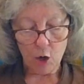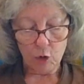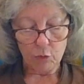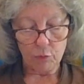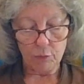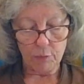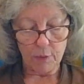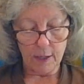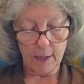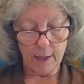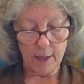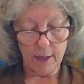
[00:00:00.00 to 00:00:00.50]

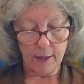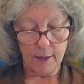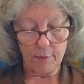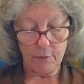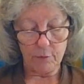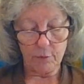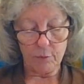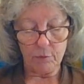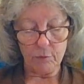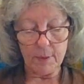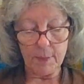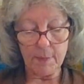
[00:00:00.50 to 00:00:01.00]

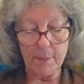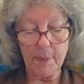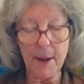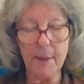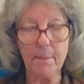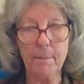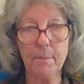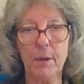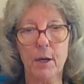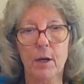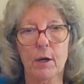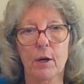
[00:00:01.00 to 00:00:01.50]
uh,
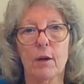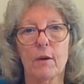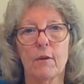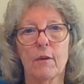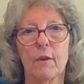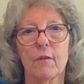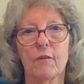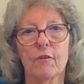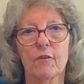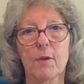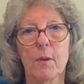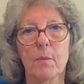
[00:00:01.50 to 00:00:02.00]

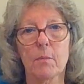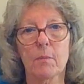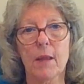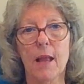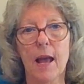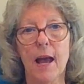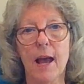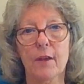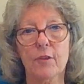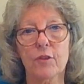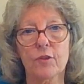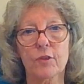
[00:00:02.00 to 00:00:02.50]
remember from
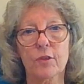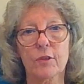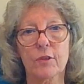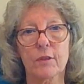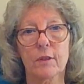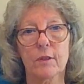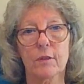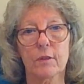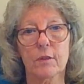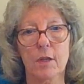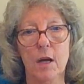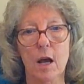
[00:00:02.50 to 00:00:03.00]

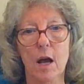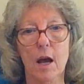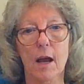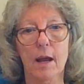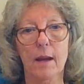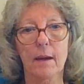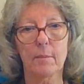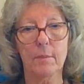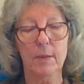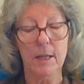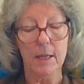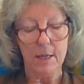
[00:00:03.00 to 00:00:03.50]
last
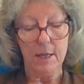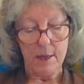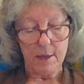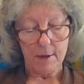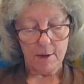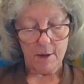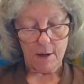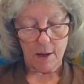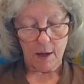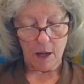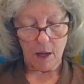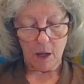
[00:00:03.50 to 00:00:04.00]
time,
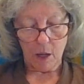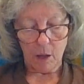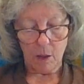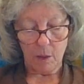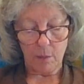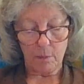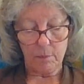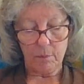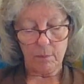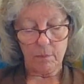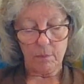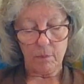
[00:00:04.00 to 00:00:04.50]

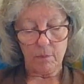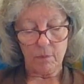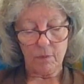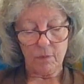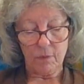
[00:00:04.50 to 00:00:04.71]
um,